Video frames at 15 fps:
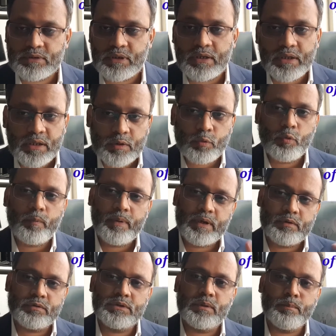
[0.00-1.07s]
Again, go back
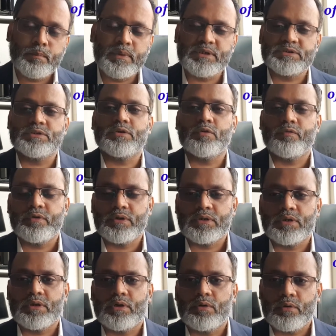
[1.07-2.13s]
to the mission of
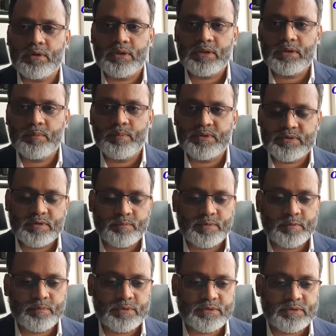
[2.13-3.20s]
internal audit, the basic
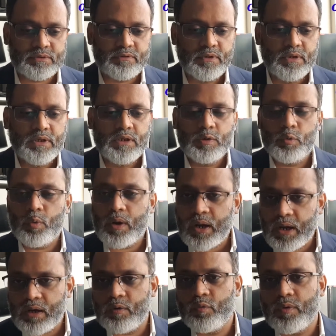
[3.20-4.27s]
purpose, to
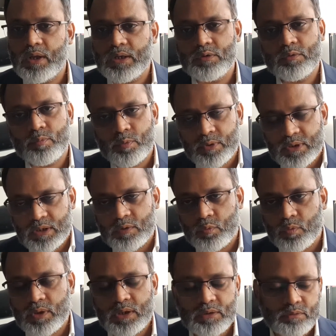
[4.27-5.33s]
add value, protect
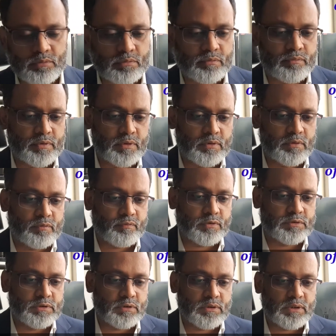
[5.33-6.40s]
value for
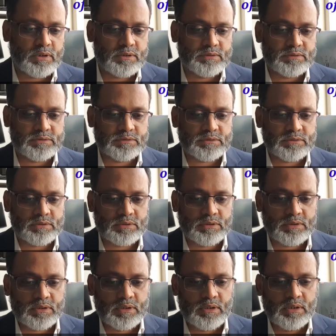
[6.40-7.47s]
the organization.
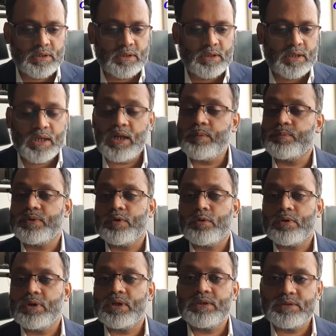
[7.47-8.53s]
Helps an
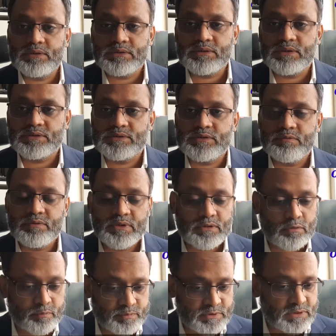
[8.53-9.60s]
organization achieving an
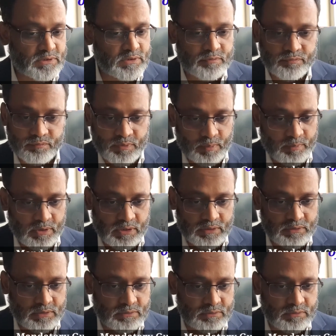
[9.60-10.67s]
objective. I mean, like
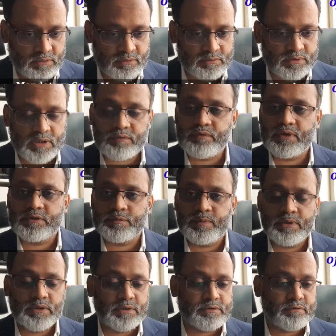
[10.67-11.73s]
it's
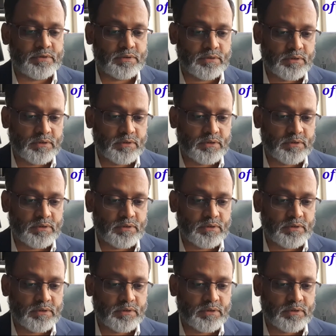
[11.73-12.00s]
self-explanatory.